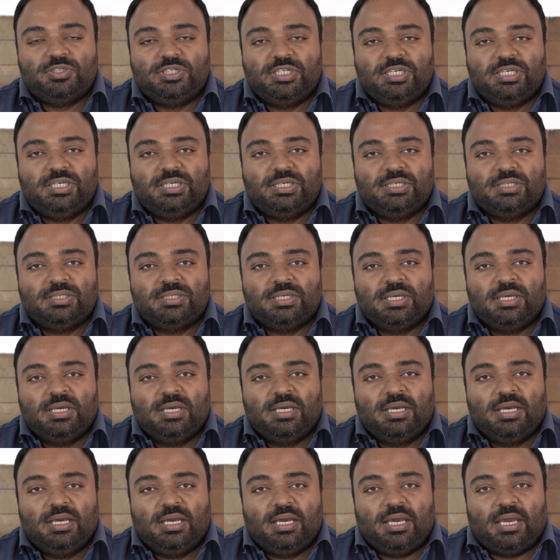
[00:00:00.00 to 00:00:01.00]
trees,
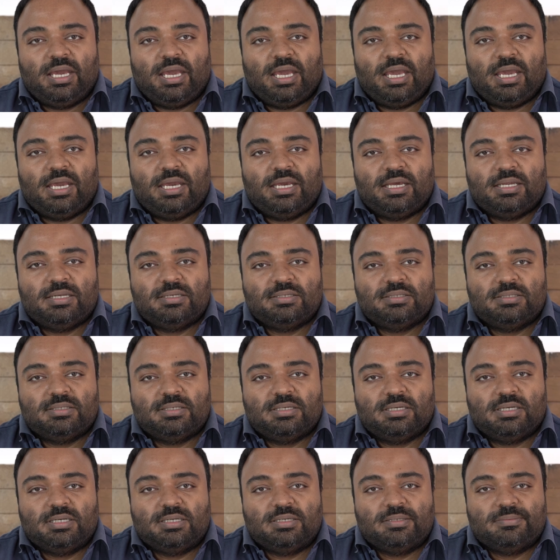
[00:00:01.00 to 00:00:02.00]
and
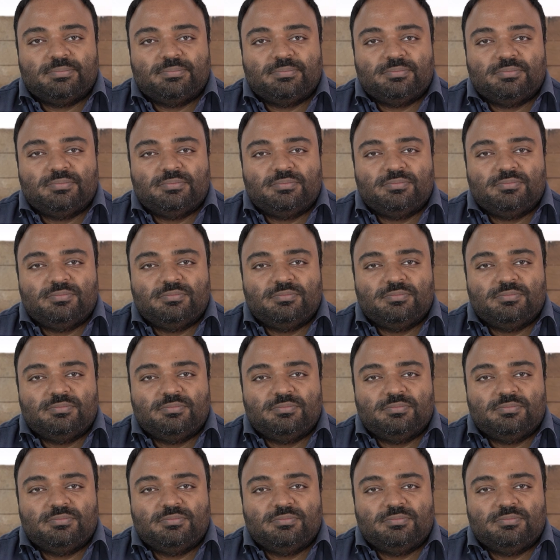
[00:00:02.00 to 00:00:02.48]
um,